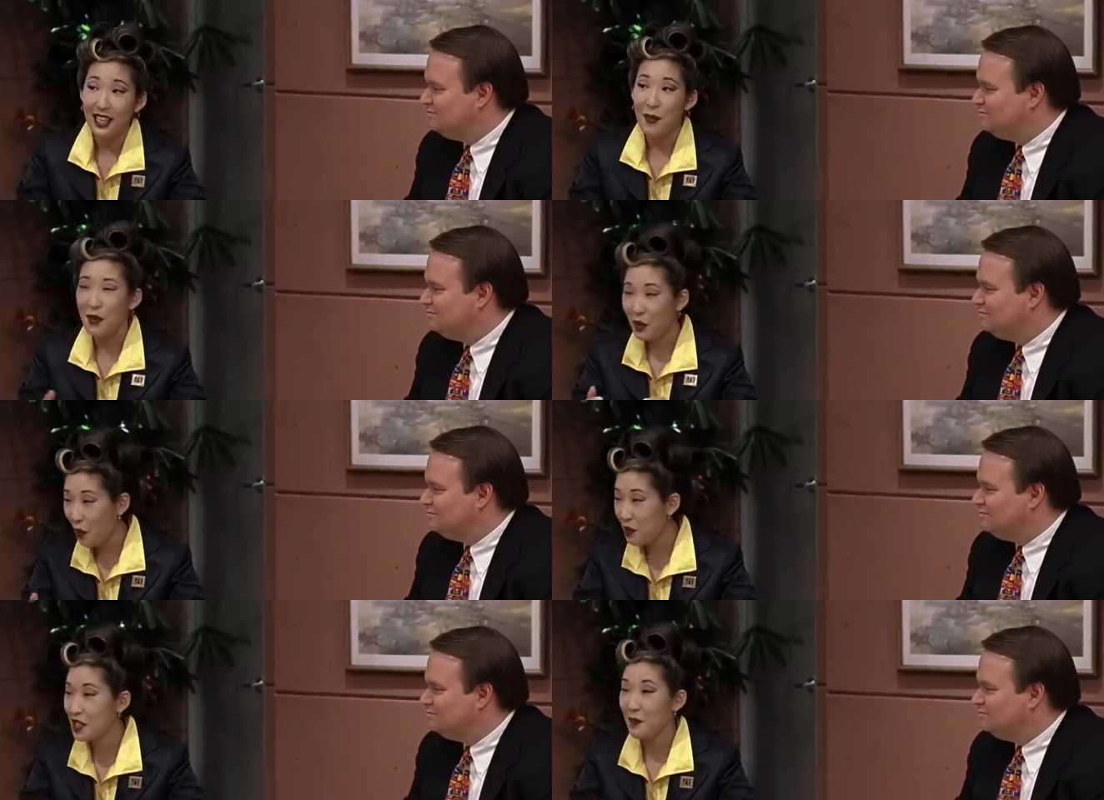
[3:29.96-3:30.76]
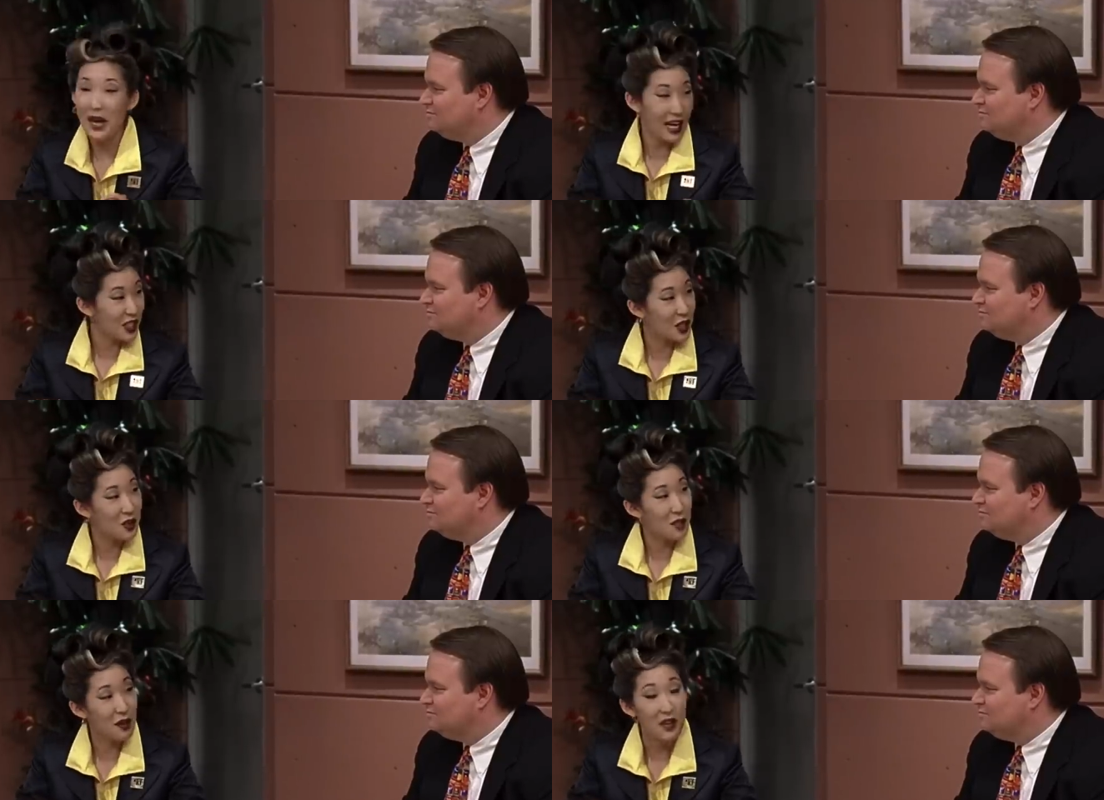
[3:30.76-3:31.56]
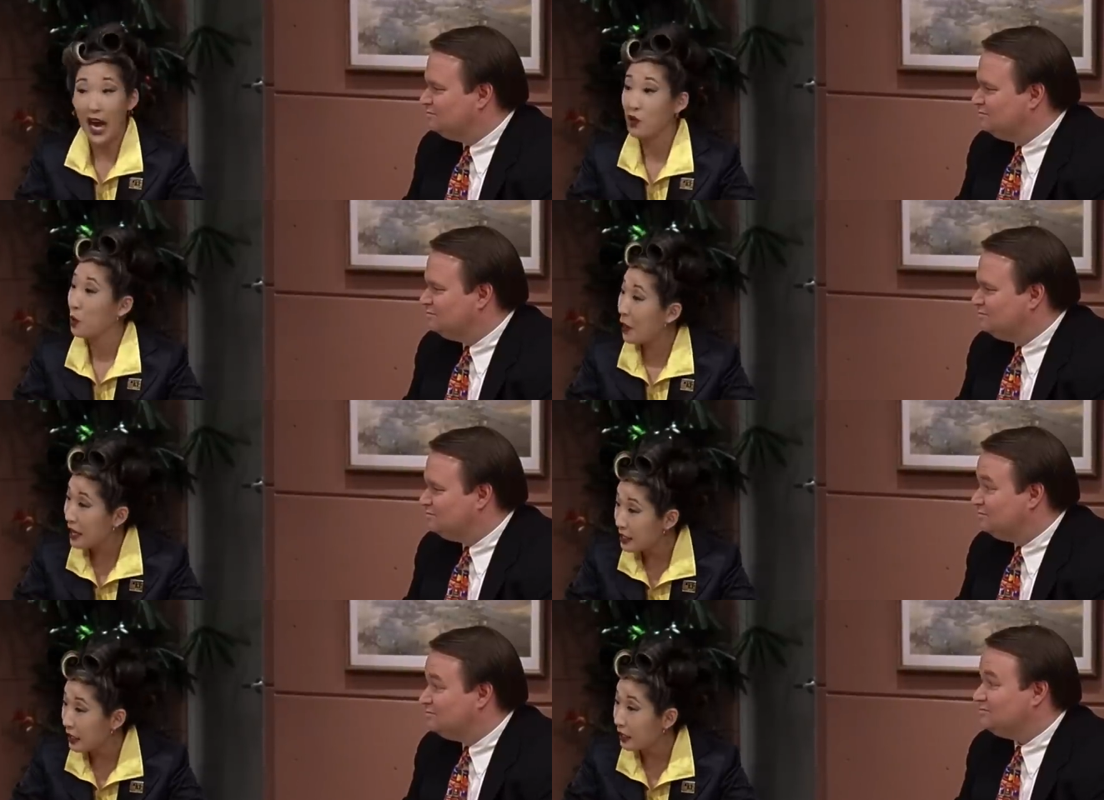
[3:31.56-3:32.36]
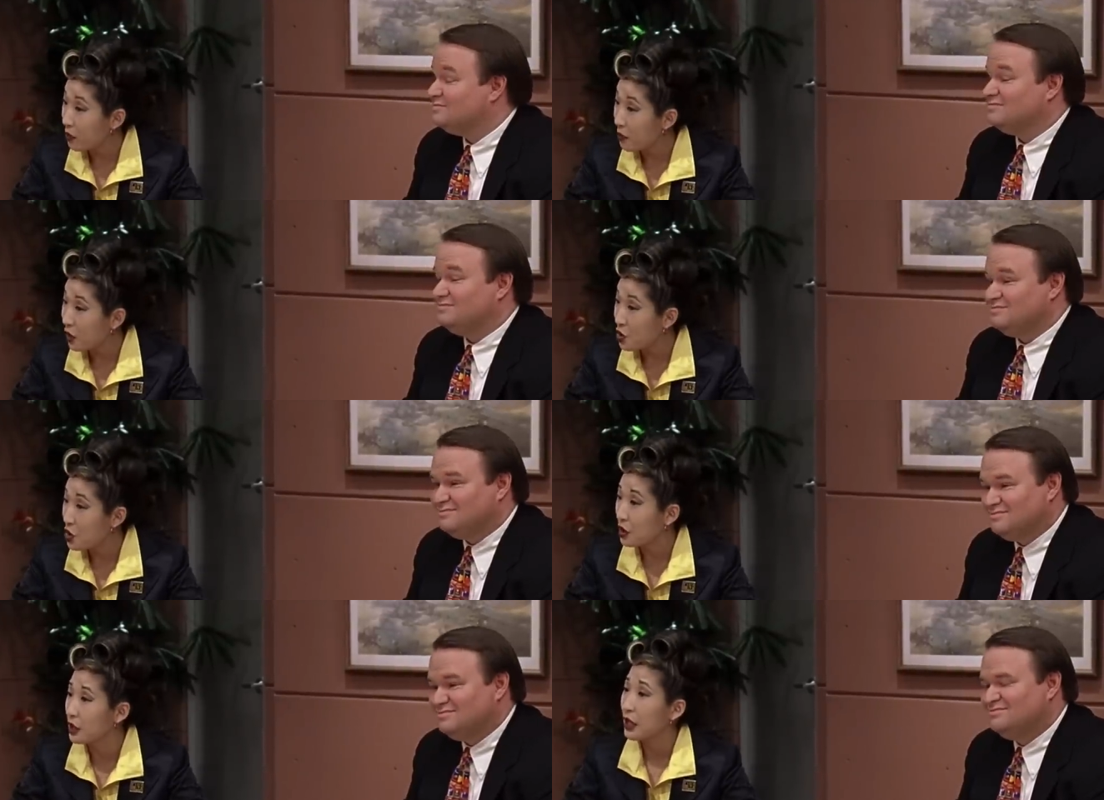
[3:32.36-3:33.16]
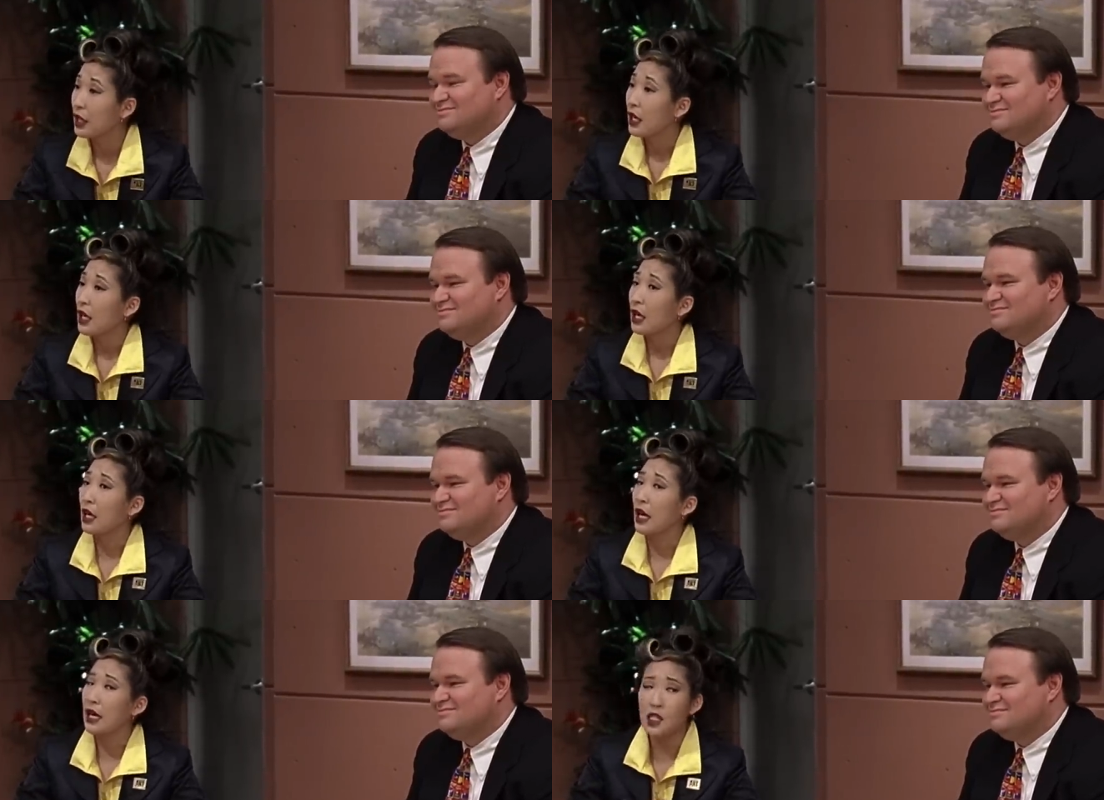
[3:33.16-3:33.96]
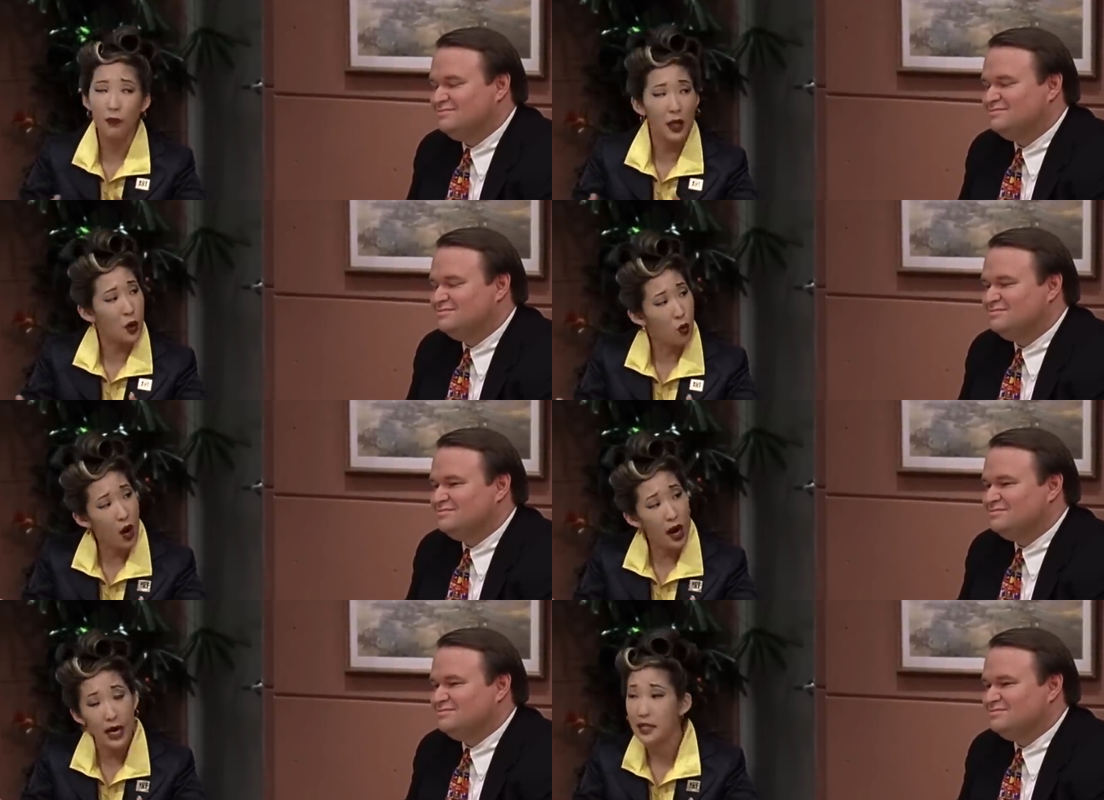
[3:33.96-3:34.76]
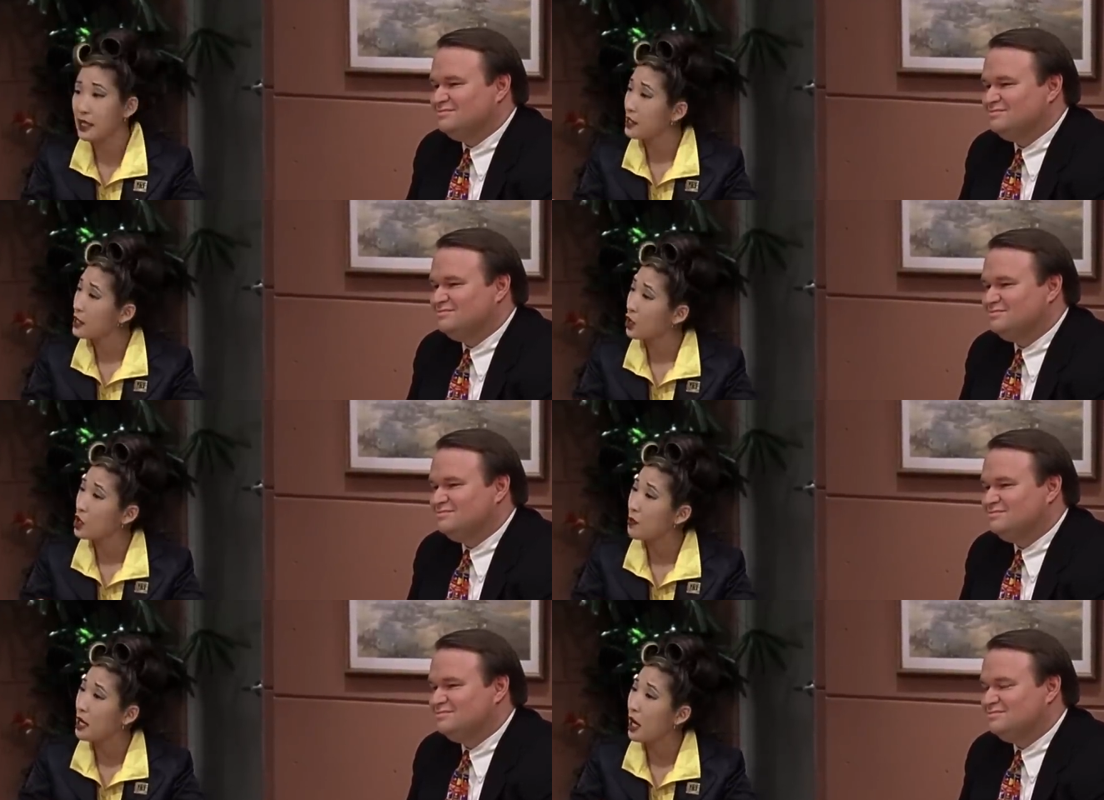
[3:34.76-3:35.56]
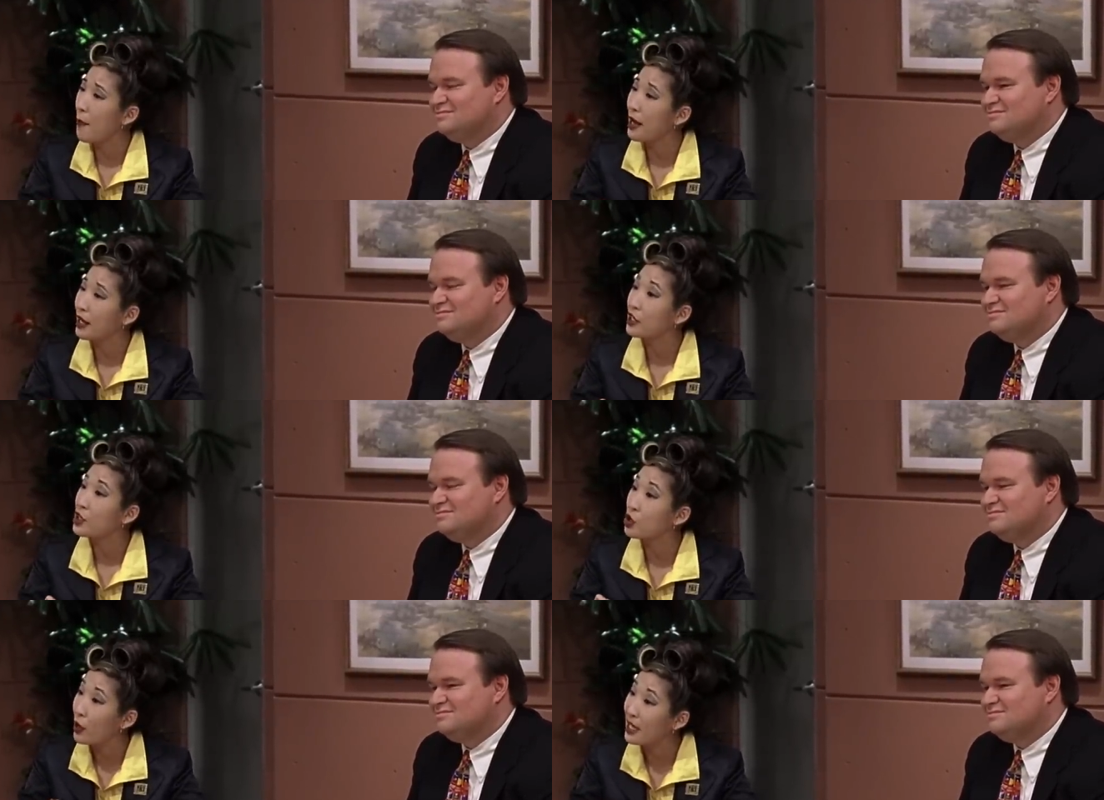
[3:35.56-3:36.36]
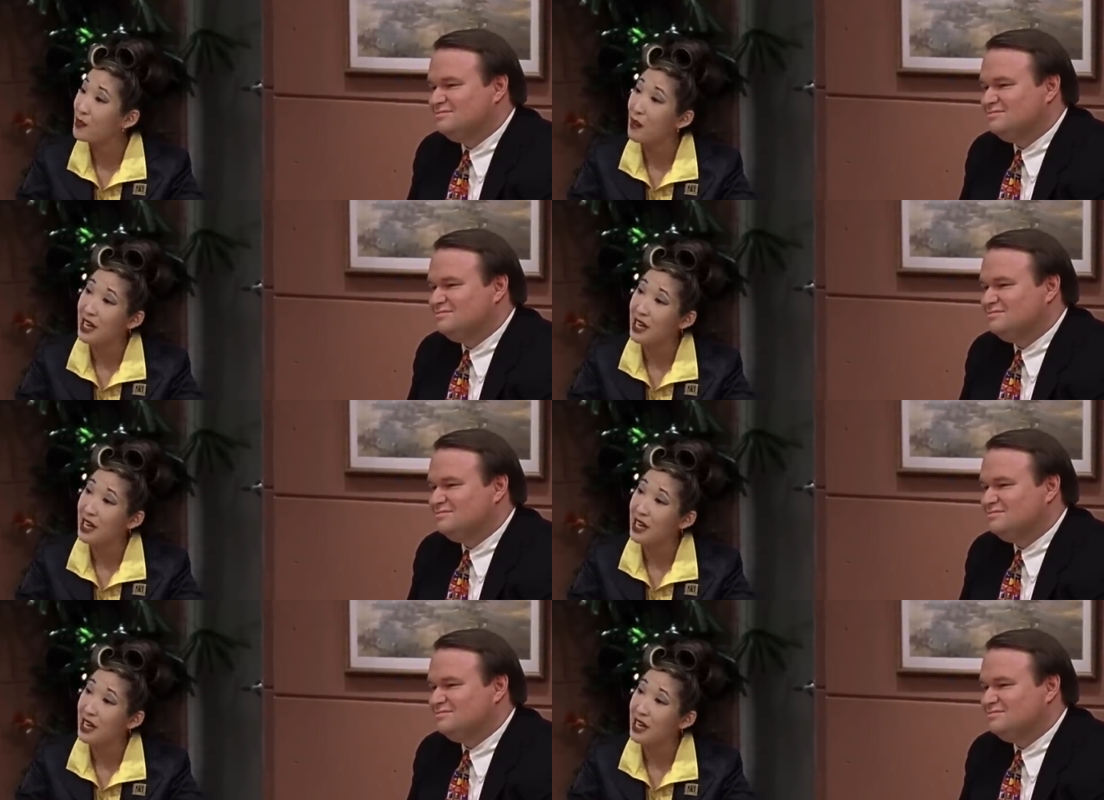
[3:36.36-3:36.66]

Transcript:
Speaker 1: Maybe throw in some anecdotes about the actual painting of the picture and explain why it is considered to be America's greatest